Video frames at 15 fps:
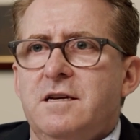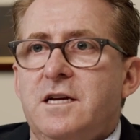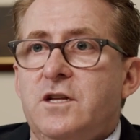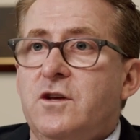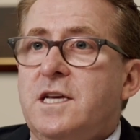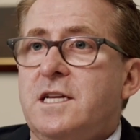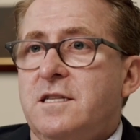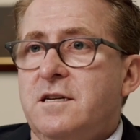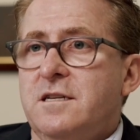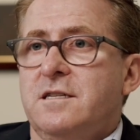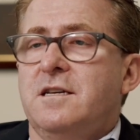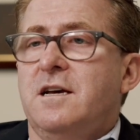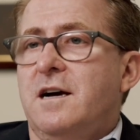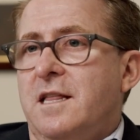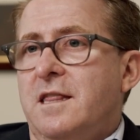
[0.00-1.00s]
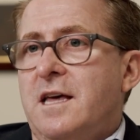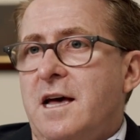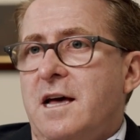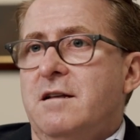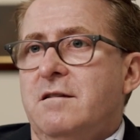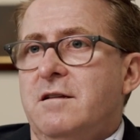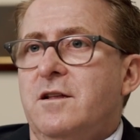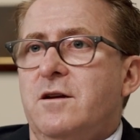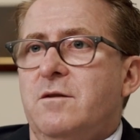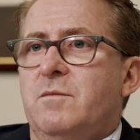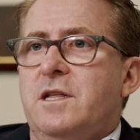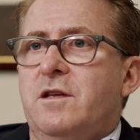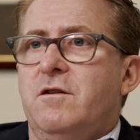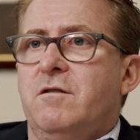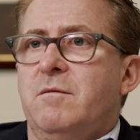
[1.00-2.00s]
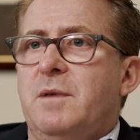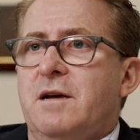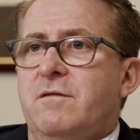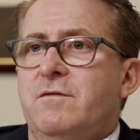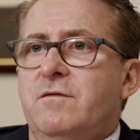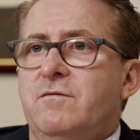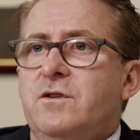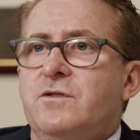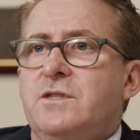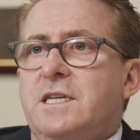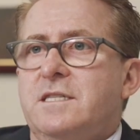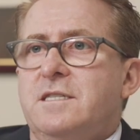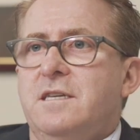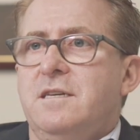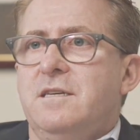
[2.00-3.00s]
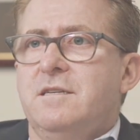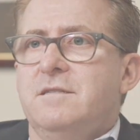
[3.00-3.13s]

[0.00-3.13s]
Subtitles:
And you get to decide that, when you're about 50 or 60.